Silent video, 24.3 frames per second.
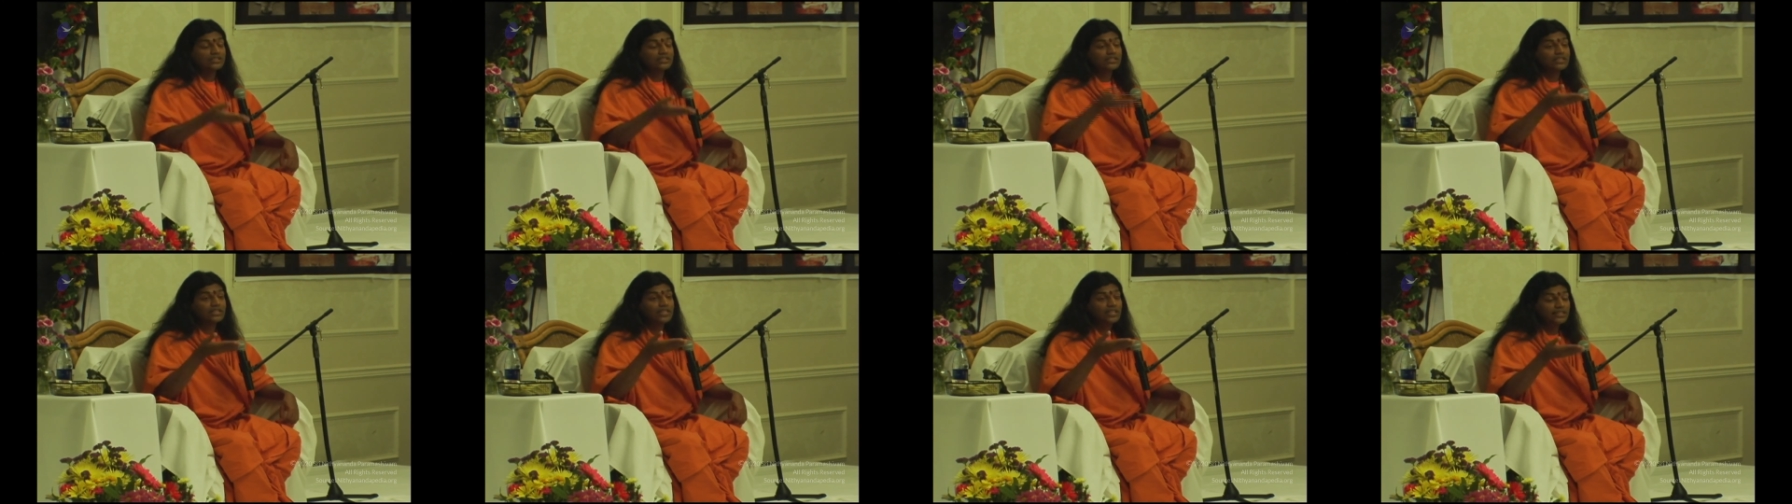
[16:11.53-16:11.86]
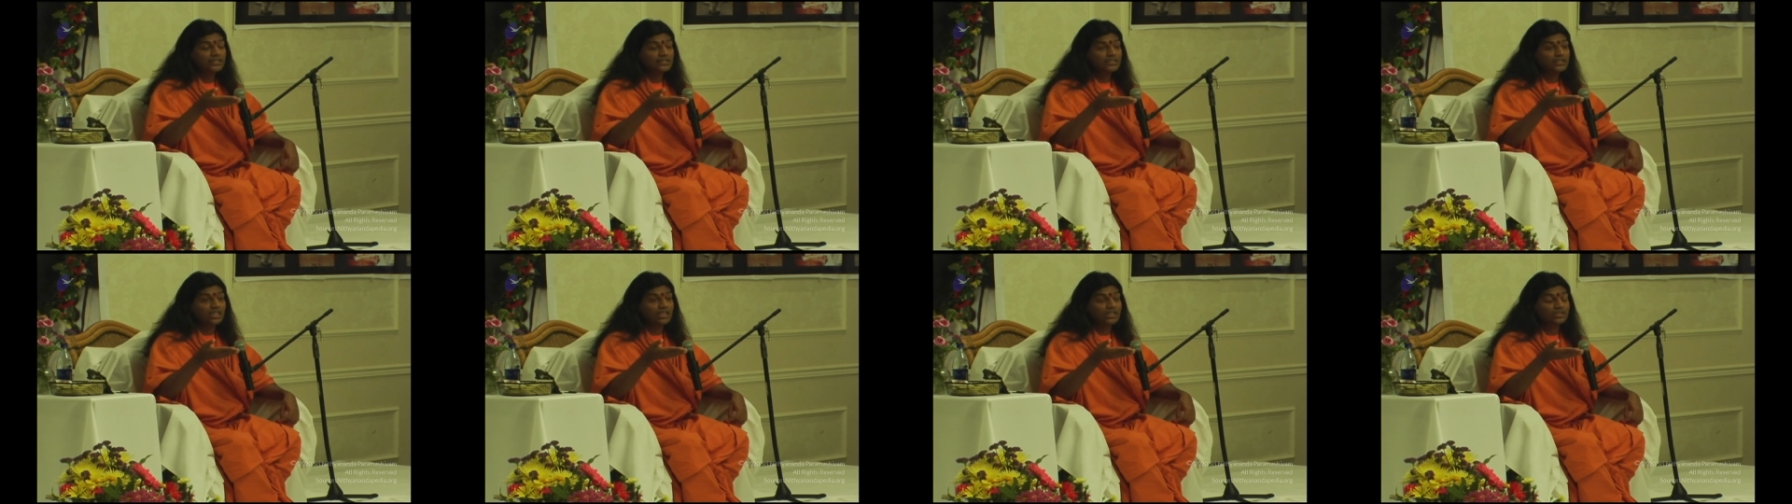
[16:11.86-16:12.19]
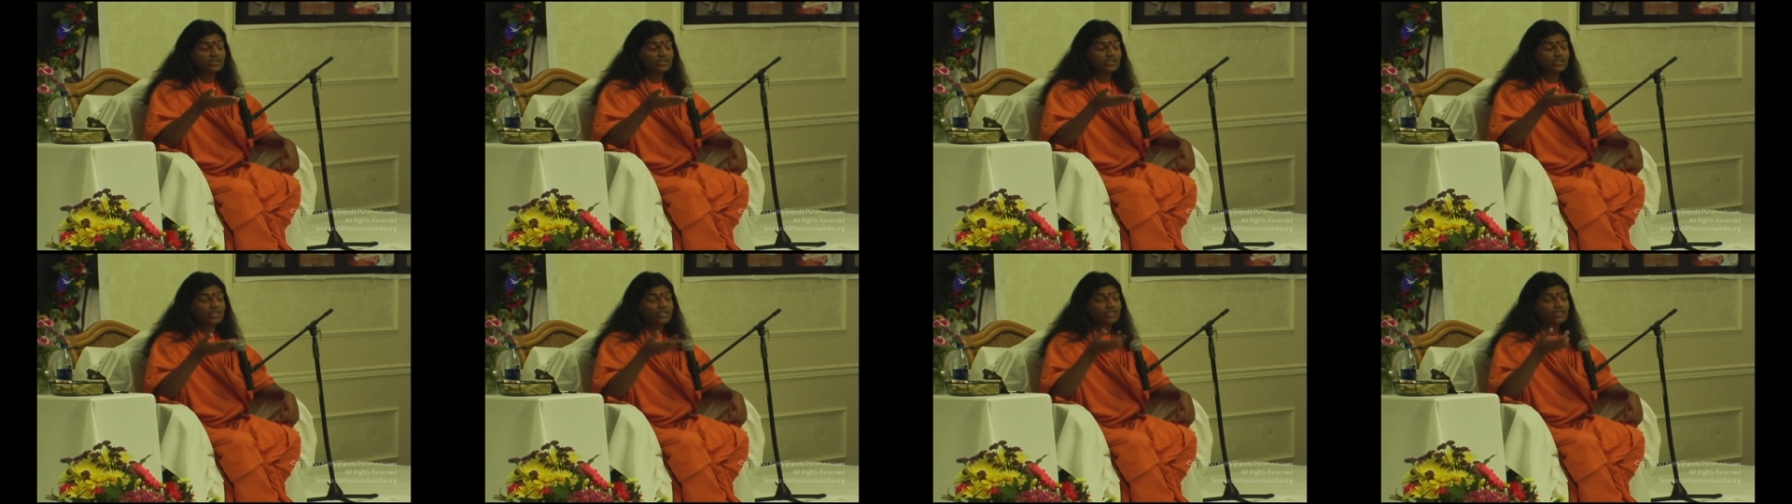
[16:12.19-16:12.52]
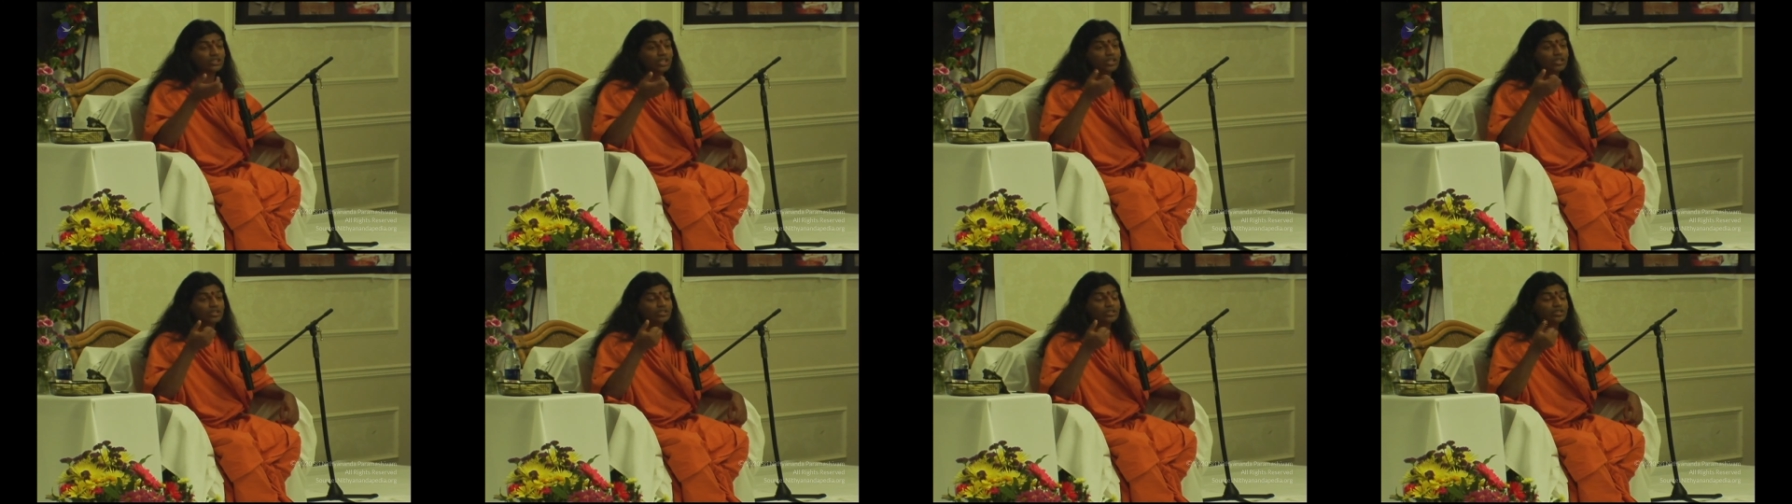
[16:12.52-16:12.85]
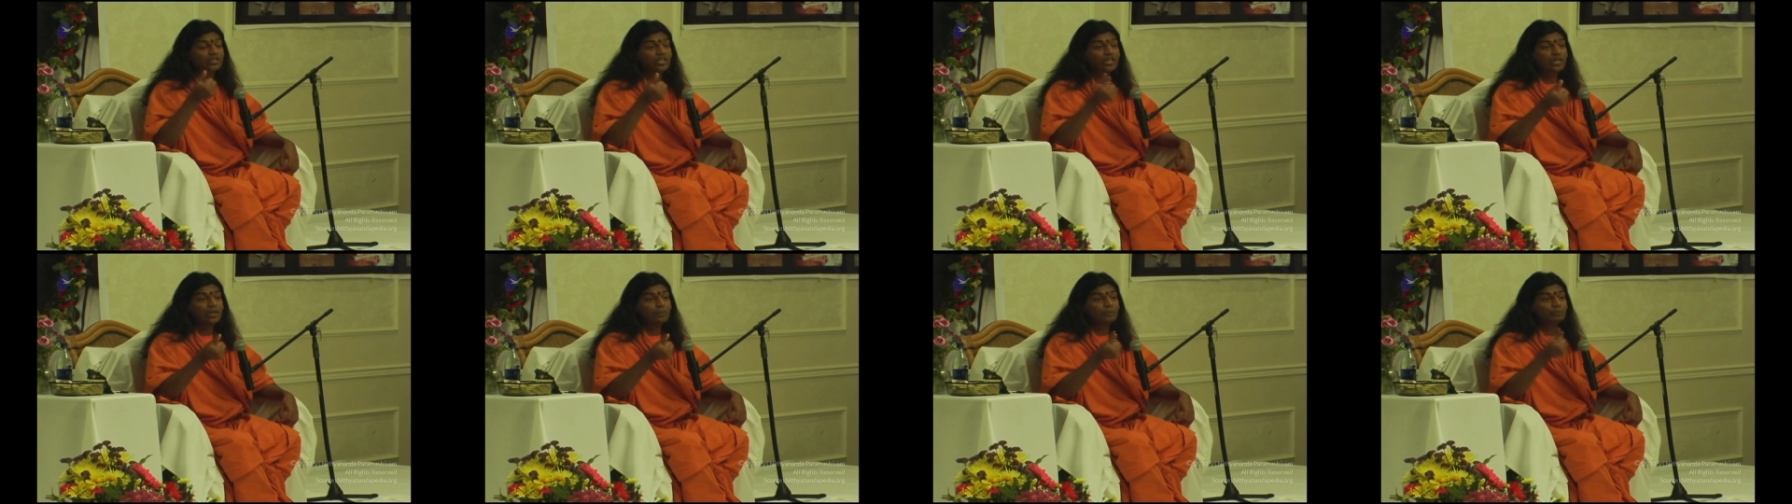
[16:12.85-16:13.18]
guilts are such a
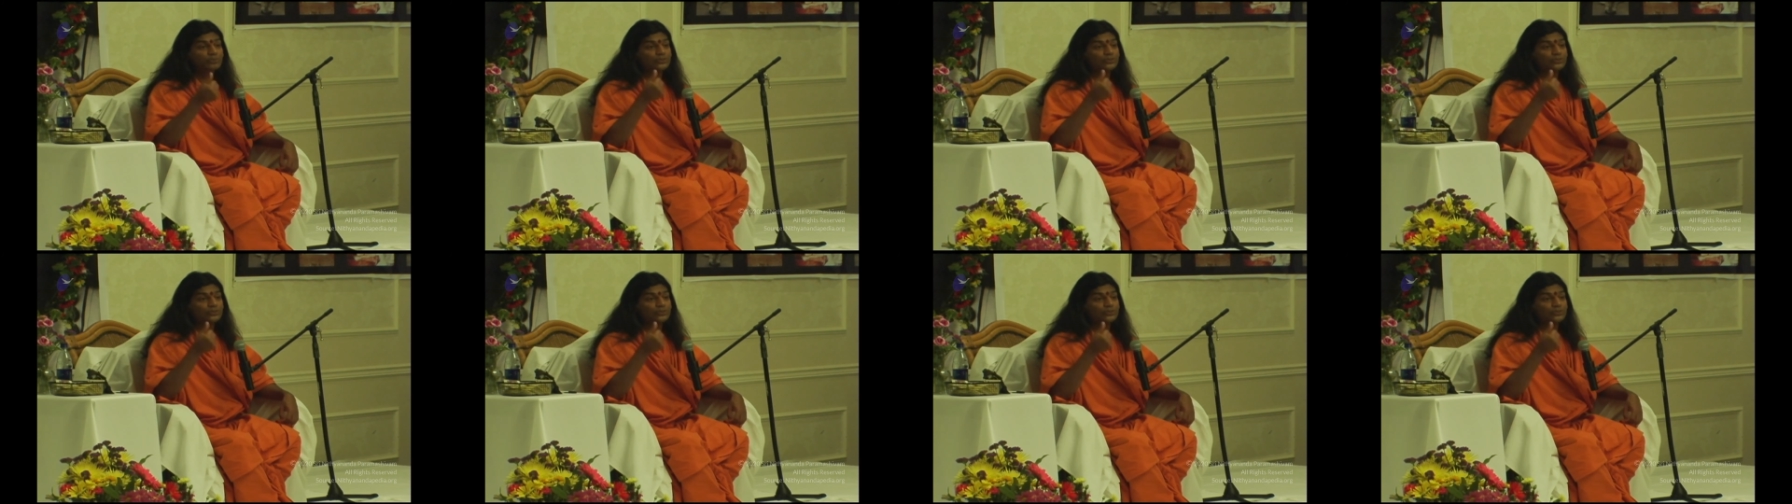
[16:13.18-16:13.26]
deep,